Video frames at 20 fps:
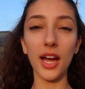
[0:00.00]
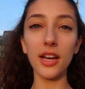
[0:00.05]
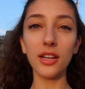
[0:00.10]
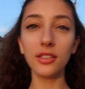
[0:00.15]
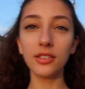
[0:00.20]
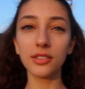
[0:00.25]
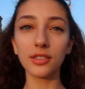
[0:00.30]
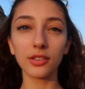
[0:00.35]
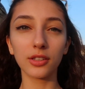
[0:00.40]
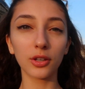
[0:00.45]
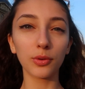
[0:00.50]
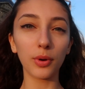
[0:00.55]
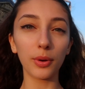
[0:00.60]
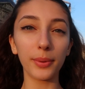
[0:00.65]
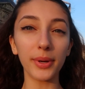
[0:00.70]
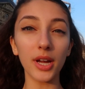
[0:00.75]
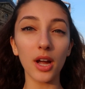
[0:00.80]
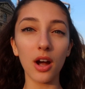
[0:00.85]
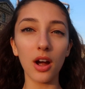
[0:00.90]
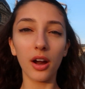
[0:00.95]
Guys, look
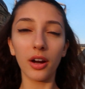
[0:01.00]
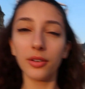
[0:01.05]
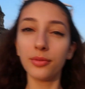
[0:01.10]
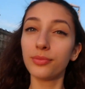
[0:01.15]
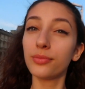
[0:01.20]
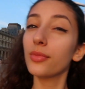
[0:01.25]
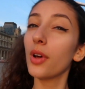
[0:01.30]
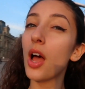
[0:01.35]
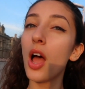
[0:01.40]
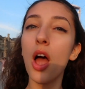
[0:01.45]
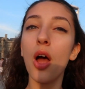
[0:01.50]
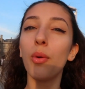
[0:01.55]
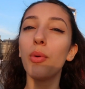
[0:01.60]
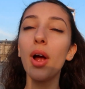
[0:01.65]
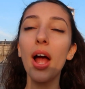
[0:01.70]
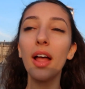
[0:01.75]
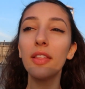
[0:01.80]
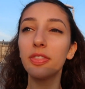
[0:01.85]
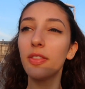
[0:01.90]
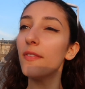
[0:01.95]
where we are.
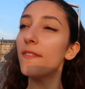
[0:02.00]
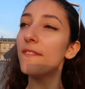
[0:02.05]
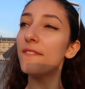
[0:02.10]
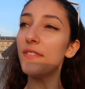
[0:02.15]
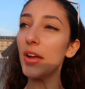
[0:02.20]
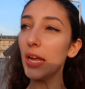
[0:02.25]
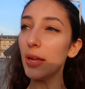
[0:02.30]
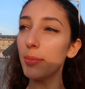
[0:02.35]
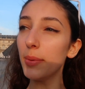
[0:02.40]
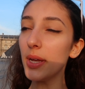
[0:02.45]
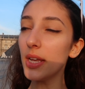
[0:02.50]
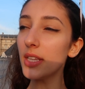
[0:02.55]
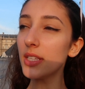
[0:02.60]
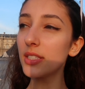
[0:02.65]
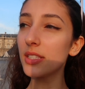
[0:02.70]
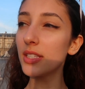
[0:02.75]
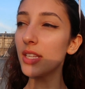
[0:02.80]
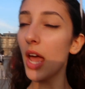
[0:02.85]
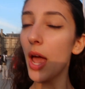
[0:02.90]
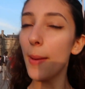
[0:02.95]
We're at the
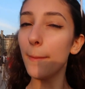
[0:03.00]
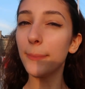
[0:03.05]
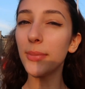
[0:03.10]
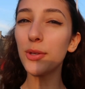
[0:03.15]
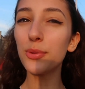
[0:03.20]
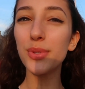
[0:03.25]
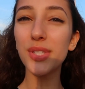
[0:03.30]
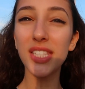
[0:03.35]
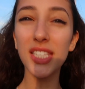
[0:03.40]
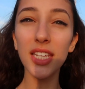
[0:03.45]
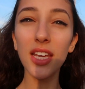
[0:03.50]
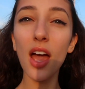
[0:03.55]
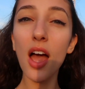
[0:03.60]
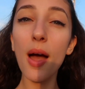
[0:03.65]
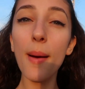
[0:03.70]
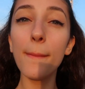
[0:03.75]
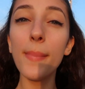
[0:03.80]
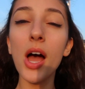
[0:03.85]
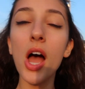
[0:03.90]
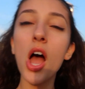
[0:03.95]
famous
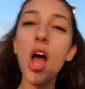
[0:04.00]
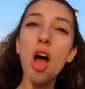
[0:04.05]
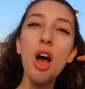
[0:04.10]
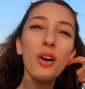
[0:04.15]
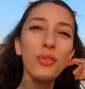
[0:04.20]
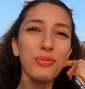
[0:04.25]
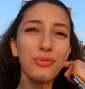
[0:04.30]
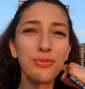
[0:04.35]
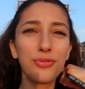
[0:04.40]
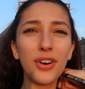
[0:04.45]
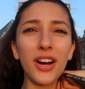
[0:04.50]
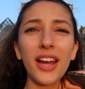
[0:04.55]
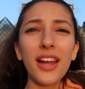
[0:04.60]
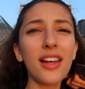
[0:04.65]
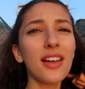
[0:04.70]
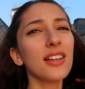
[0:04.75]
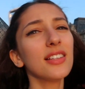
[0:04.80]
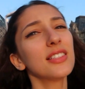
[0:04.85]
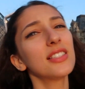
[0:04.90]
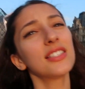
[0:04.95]
Museum of
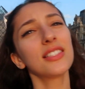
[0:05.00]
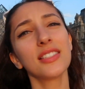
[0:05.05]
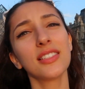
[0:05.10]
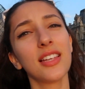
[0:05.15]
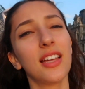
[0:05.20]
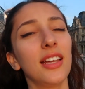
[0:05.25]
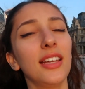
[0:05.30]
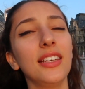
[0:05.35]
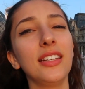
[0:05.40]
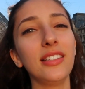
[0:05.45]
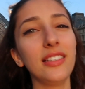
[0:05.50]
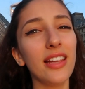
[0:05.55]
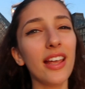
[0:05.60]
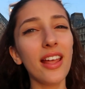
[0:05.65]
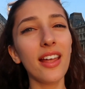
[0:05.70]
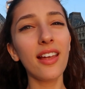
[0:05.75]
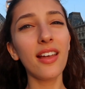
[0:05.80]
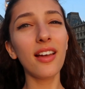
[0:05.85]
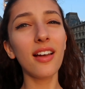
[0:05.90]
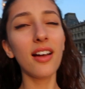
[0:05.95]
France.
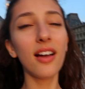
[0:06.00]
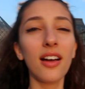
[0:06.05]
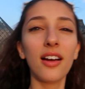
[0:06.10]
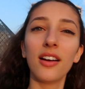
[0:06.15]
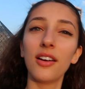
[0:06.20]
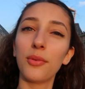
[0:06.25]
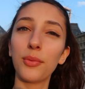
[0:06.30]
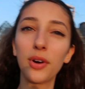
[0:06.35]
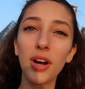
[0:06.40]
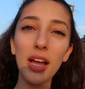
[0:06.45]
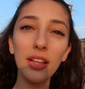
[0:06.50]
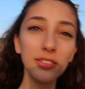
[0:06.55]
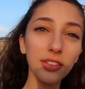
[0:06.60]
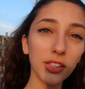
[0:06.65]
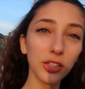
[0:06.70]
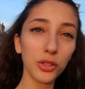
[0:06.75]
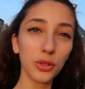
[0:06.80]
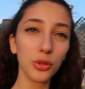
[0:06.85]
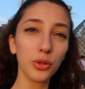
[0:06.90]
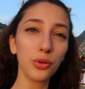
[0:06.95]
Yeah, we're at
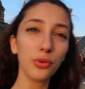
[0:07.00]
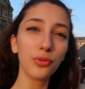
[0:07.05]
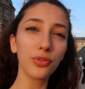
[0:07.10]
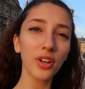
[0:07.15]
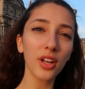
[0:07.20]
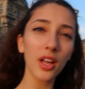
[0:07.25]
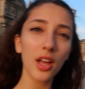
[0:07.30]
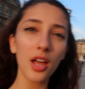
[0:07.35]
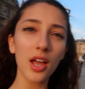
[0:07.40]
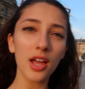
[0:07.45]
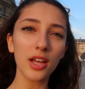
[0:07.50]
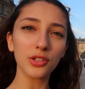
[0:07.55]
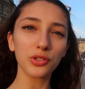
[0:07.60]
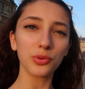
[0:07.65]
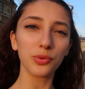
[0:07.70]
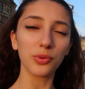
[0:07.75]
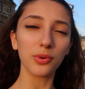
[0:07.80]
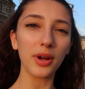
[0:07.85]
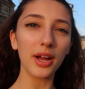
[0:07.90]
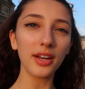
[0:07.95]
the Louvre.
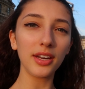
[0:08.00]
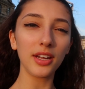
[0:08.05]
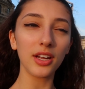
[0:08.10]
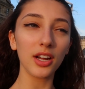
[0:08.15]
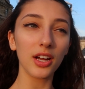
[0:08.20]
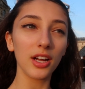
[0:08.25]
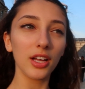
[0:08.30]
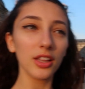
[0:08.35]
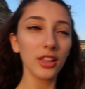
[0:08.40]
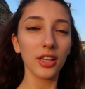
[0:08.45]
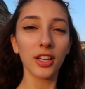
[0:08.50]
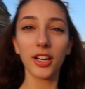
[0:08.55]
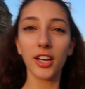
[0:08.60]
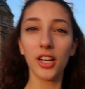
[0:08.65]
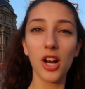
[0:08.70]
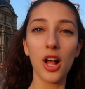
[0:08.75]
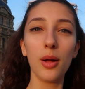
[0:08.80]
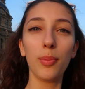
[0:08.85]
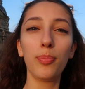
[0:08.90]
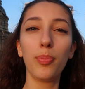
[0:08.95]
It's right here,
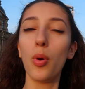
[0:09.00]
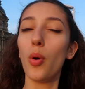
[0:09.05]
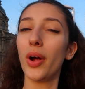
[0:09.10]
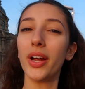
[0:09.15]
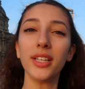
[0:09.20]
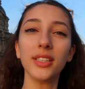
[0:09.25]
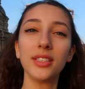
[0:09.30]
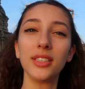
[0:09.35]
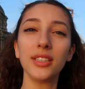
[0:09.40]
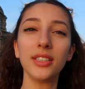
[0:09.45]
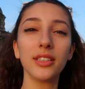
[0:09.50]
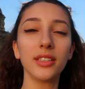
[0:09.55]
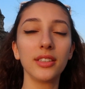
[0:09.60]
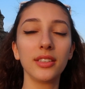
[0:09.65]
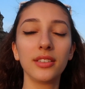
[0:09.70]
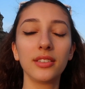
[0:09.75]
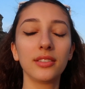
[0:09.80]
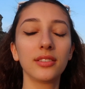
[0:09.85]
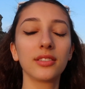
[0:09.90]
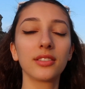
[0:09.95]
looking all pointy
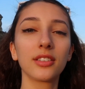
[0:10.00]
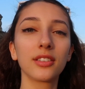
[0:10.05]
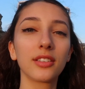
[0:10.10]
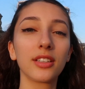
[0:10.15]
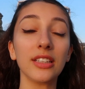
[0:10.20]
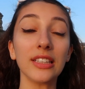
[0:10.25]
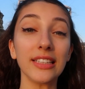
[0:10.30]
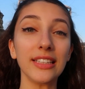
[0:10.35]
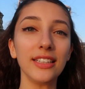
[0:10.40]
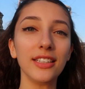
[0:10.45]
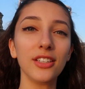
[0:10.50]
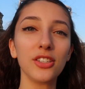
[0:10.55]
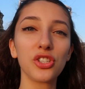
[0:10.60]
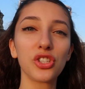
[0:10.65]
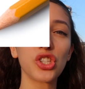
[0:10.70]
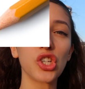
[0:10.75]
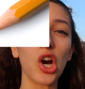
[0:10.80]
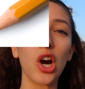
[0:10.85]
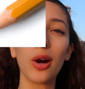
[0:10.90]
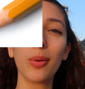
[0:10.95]
and clean
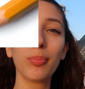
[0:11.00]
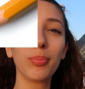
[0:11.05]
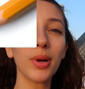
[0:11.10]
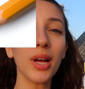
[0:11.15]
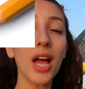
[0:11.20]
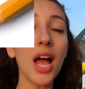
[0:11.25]
and sharp.